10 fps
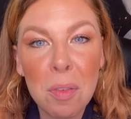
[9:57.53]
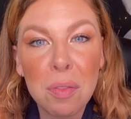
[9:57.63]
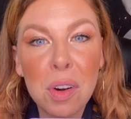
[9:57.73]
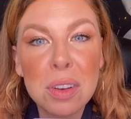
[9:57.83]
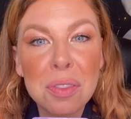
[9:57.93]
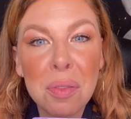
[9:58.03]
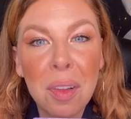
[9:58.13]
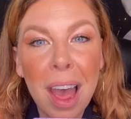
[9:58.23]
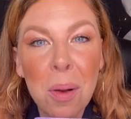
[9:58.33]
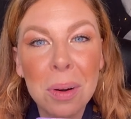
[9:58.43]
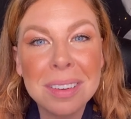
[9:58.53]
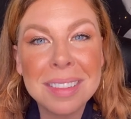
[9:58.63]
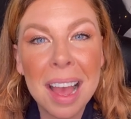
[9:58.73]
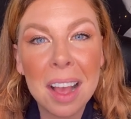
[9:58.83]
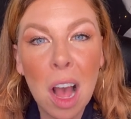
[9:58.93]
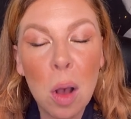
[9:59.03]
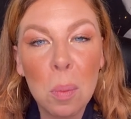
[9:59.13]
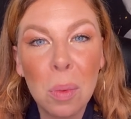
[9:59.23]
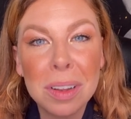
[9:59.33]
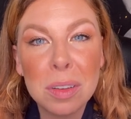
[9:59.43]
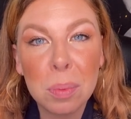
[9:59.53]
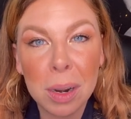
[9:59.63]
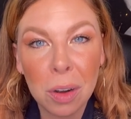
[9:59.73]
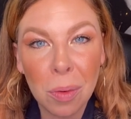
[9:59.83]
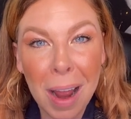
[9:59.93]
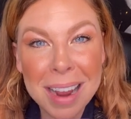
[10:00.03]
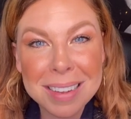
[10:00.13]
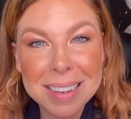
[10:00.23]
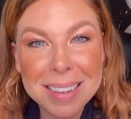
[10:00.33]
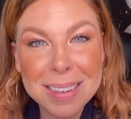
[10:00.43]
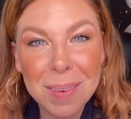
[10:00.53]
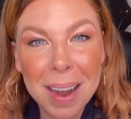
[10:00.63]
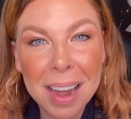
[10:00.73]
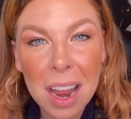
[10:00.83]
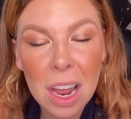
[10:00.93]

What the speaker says: first flowers that come when spring arises, right?